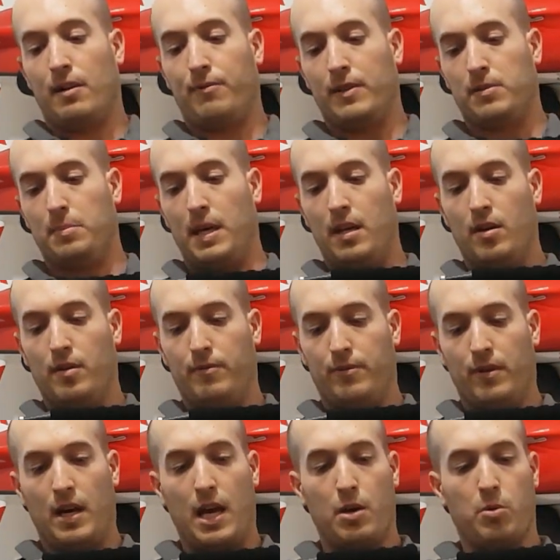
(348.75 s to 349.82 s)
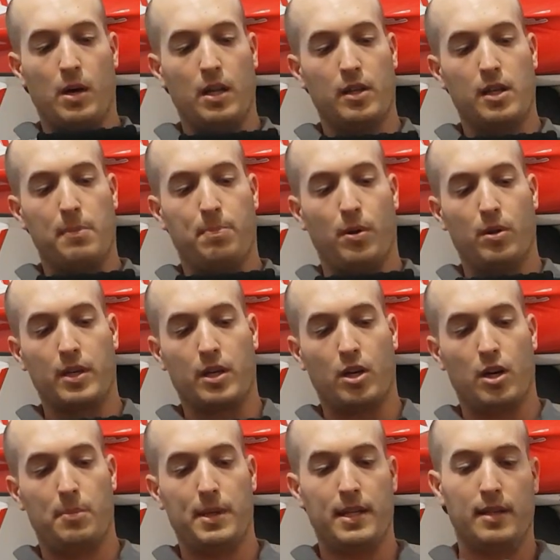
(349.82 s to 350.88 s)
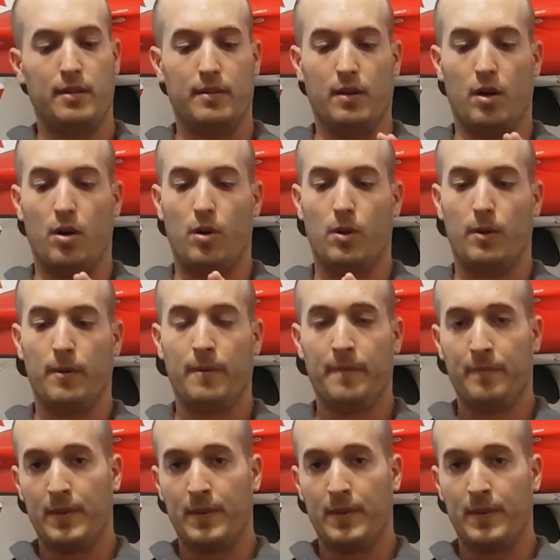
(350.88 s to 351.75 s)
is made of high quality polycarbonate, all